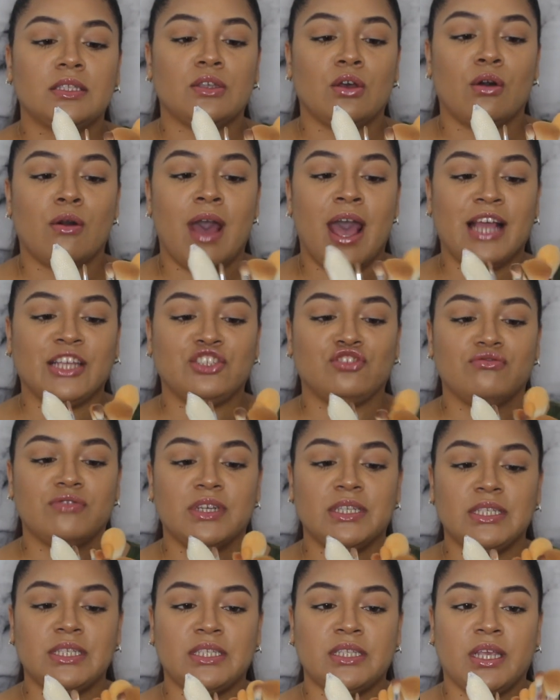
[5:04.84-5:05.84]
So as you
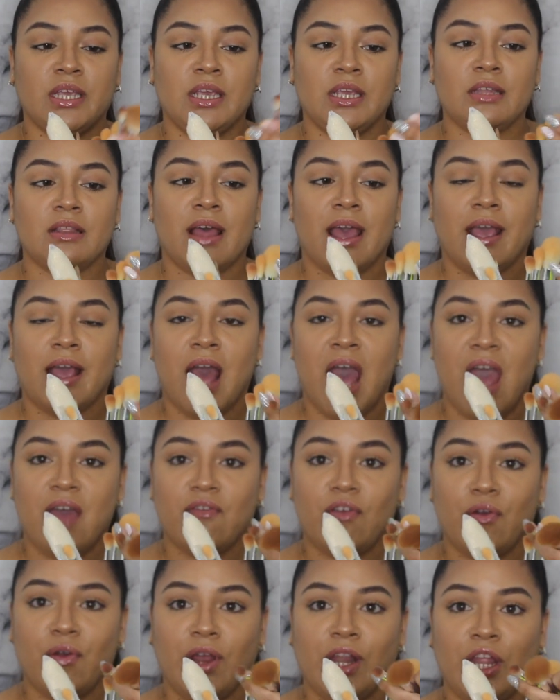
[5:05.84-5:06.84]
can see, like,
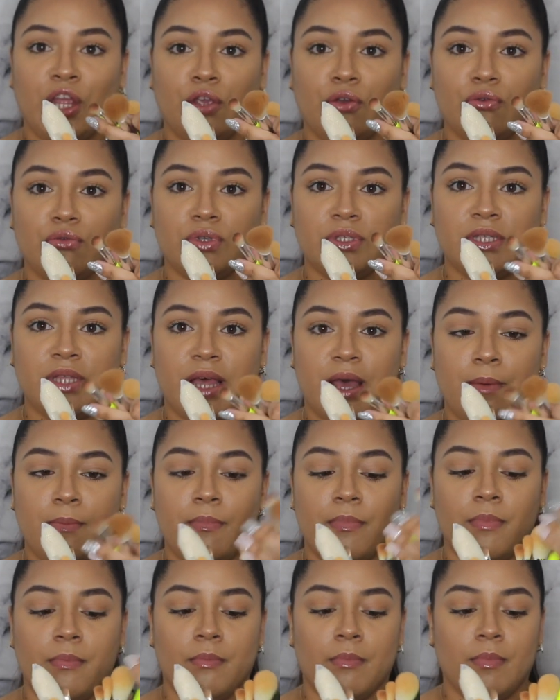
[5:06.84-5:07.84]
I've already used
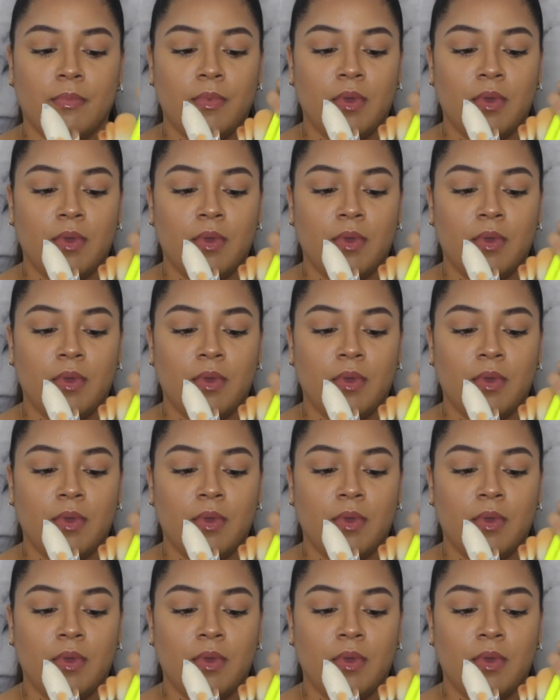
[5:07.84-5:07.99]
them,